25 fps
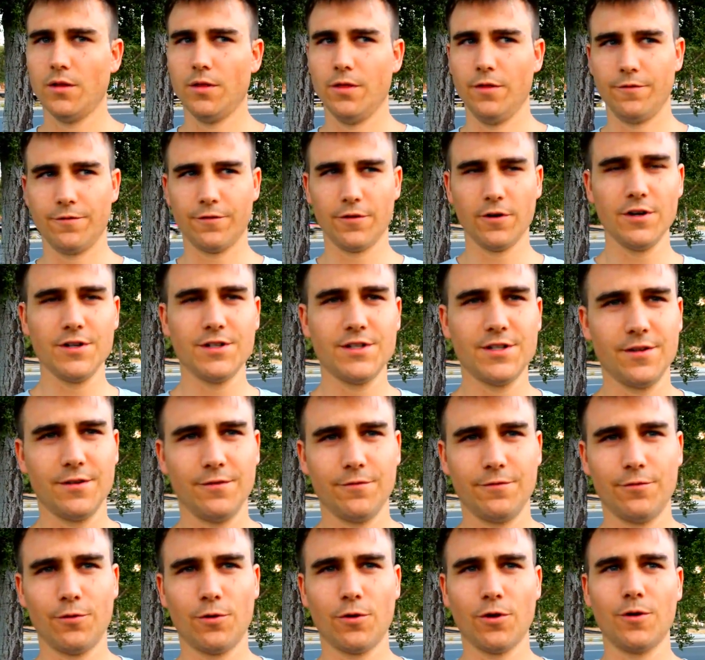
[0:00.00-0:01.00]
The first
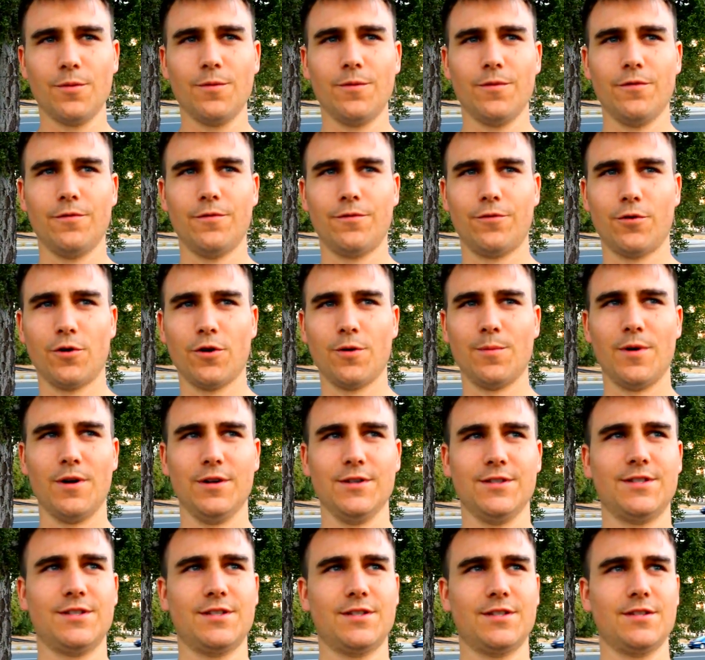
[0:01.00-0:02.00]
and
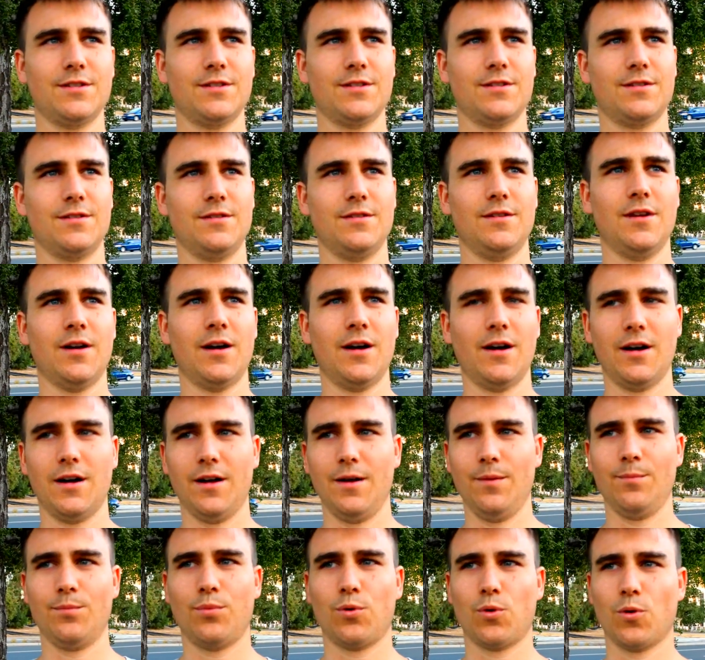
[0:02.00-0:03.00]
foremost
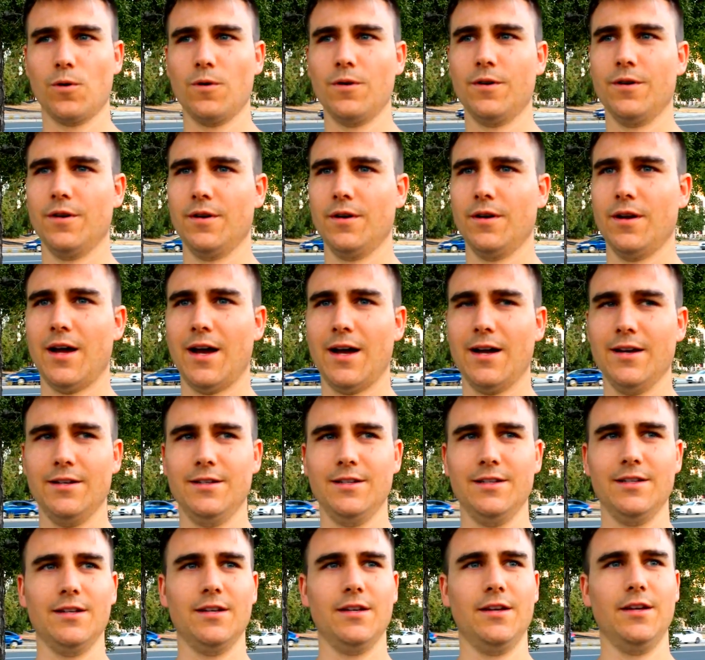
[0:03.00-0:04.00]
important
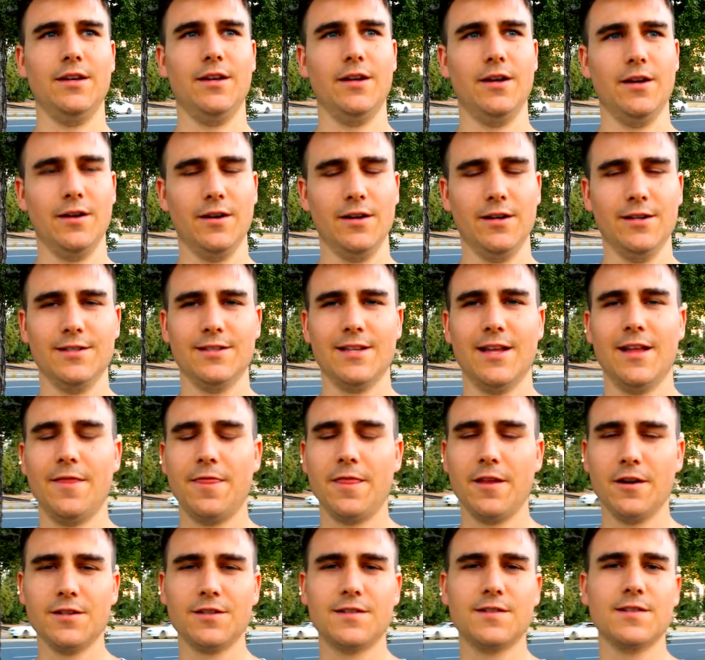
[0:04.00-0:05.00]
idea here is
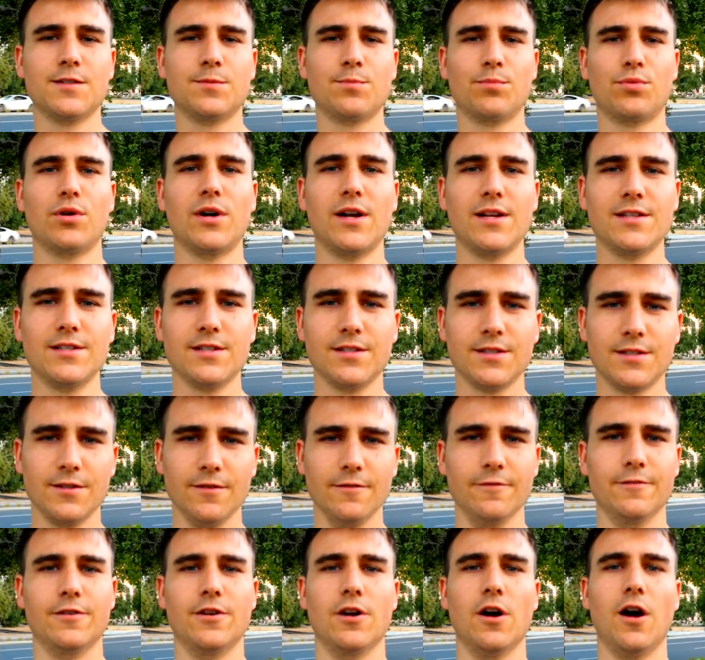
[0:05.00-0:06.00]
that there's this presence
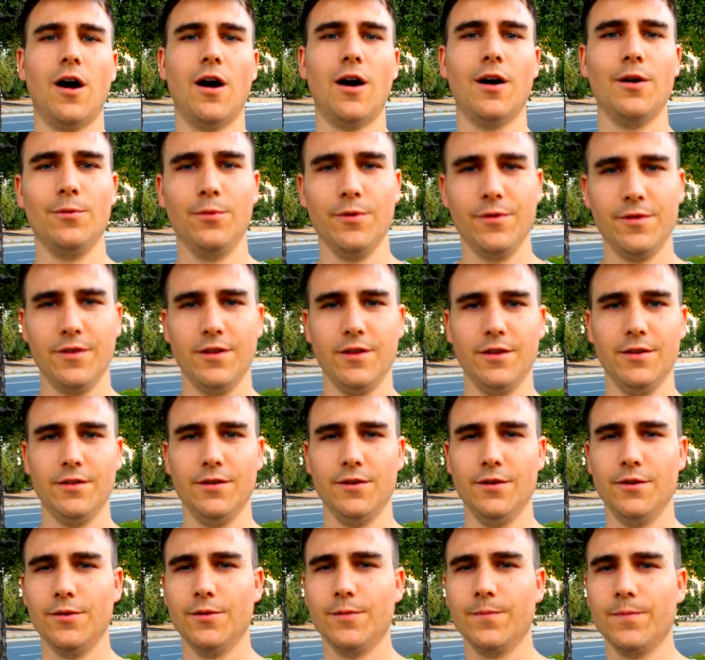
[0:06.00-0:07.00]
of God within you.